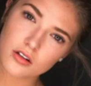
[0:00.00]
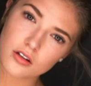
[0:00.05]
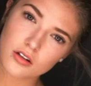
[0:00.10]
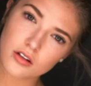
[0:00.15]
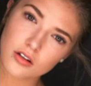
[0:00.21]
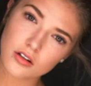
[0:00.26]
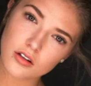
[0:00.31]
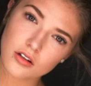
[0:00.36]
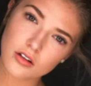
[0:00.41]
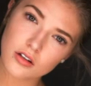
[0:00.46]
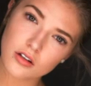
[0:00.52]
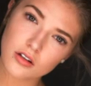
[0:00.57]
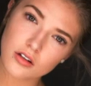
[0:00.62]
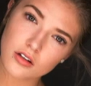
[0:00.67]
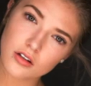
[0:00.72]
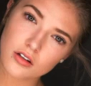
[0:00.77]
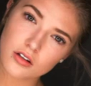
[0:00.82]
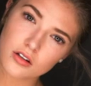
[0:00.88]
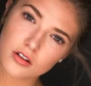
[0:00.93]

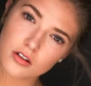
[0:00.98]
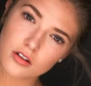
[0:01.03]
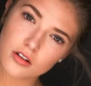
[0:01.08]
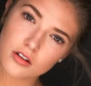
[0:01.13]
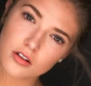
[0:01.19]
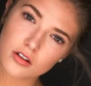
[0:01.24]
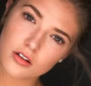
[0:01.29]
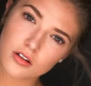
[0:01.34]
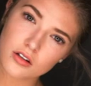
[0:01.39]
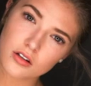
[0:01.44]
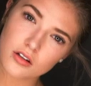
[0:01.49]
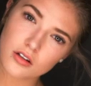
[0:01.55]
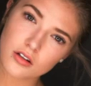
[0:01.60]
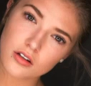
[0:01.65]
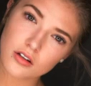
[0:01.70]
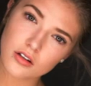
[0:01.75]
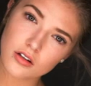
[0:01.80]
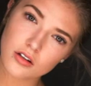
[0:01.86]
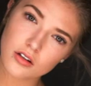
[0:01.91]

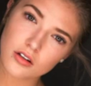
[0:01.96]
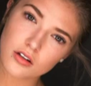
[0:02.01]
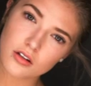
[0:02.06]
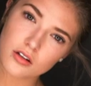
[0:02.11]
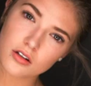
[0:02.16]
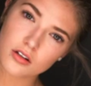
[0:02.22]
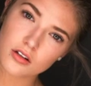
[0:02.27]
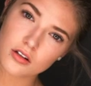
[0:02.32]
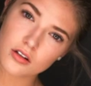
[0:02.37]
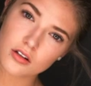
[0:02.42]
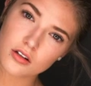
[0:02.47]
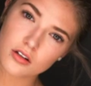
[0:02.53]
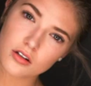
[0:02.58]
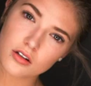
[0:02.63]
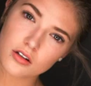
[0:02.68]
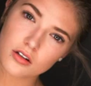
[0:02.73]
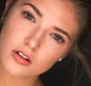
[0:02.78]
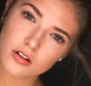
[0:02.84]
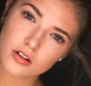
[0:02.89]

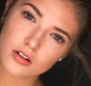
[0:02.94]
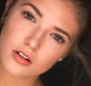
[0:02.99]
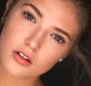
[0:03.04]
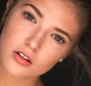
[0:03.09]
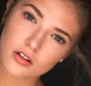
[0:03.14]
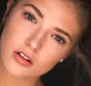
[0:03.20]
[no speech]